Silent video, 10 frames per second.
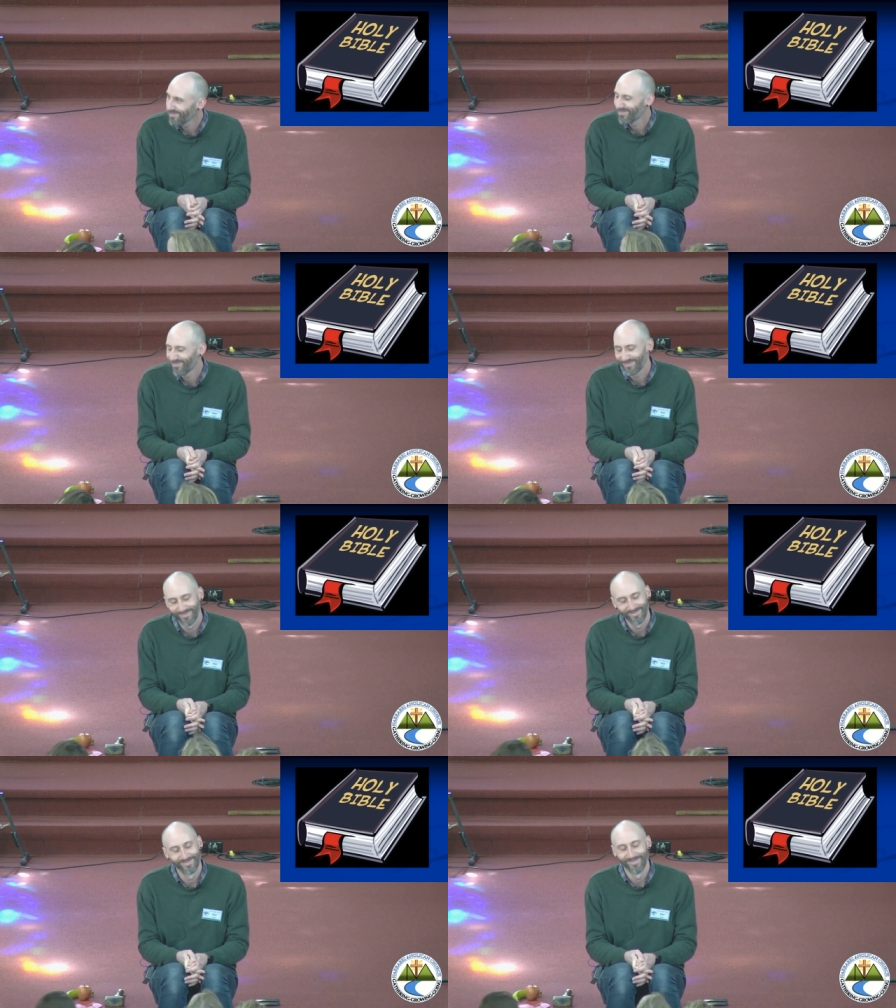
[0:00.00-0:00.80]

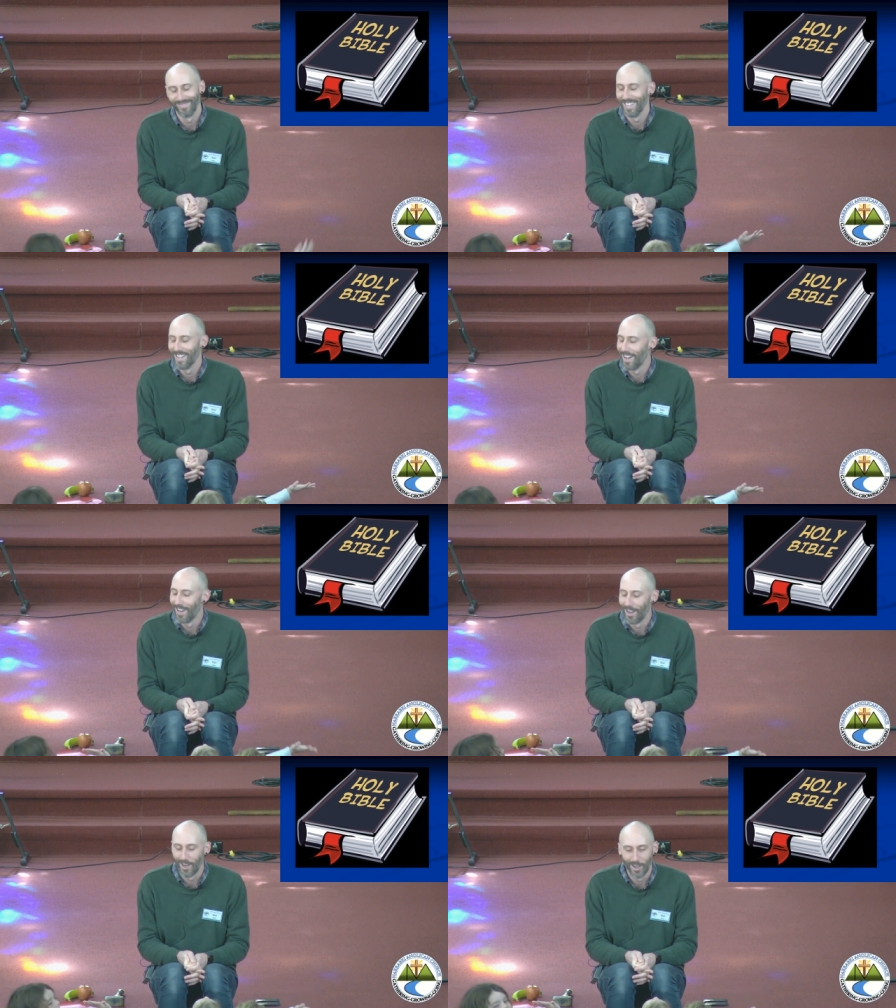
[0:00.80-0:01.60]

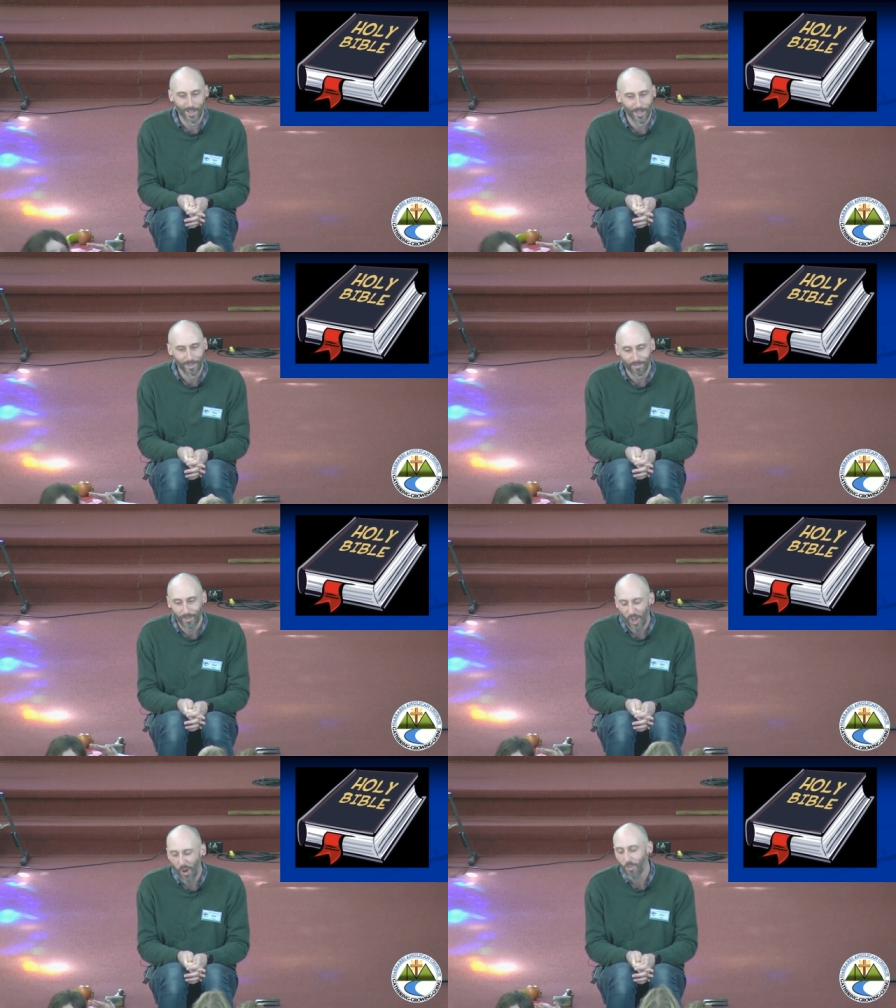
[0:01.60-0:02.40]
No,
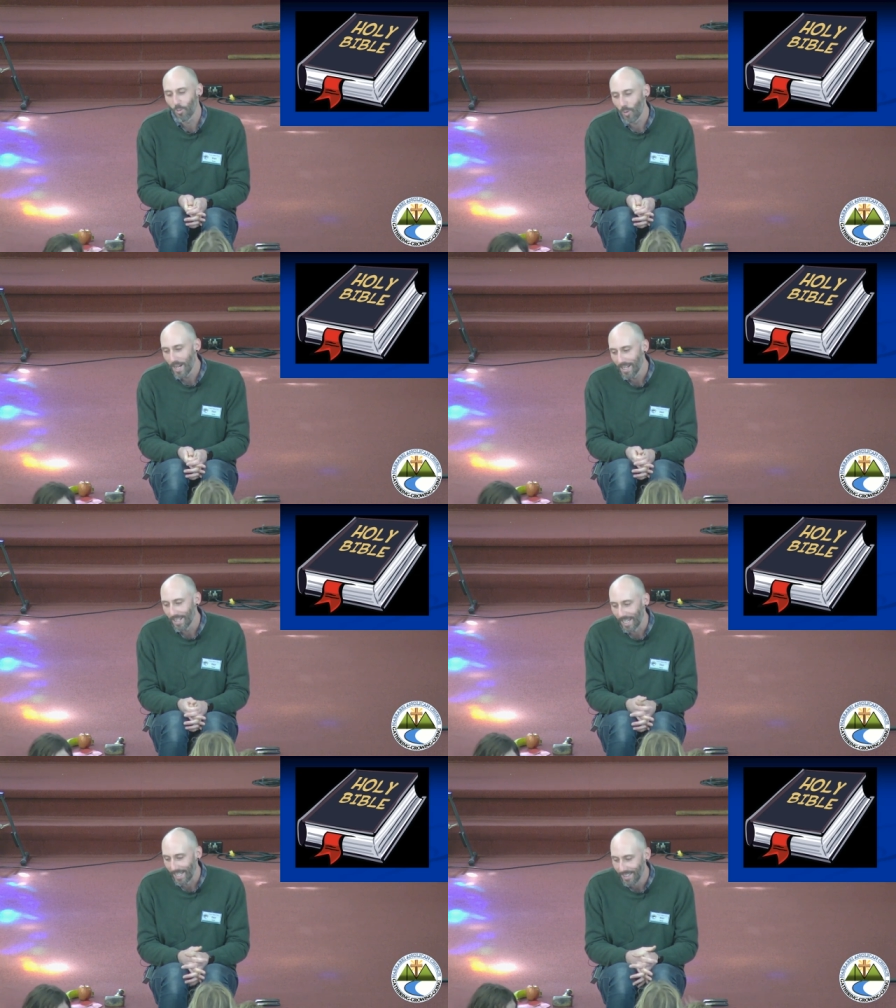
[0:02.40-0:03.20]
not
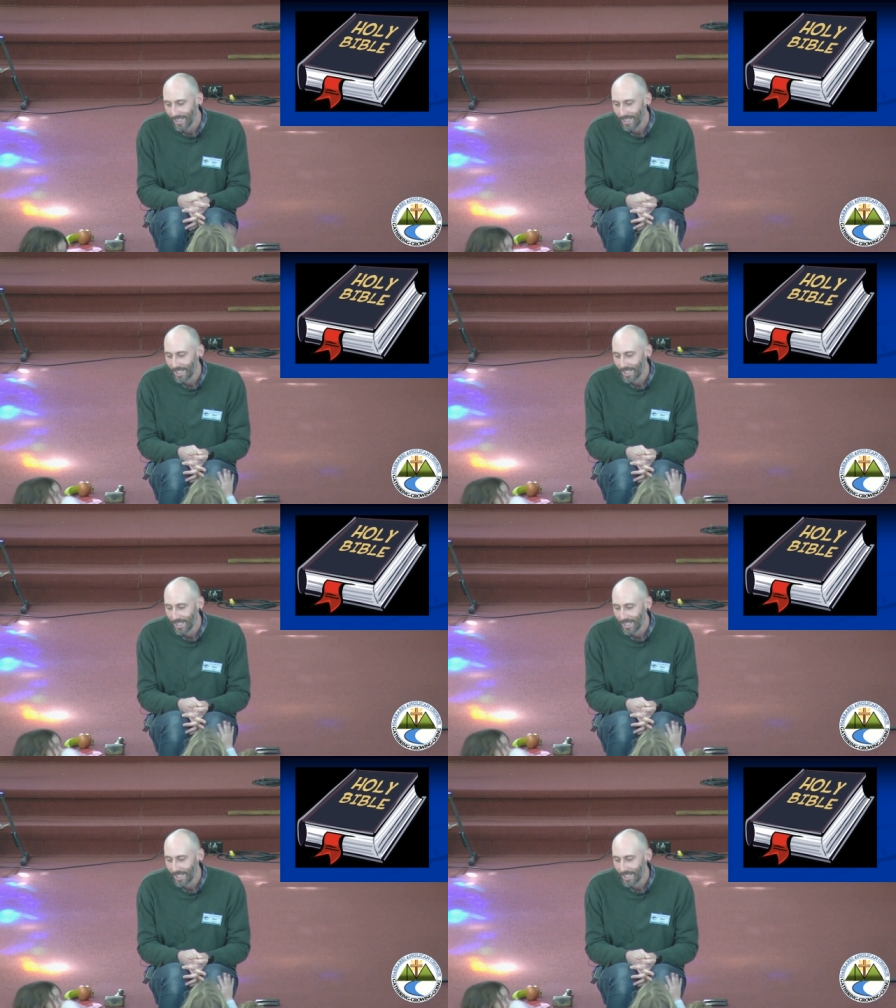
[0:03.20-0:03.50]
really.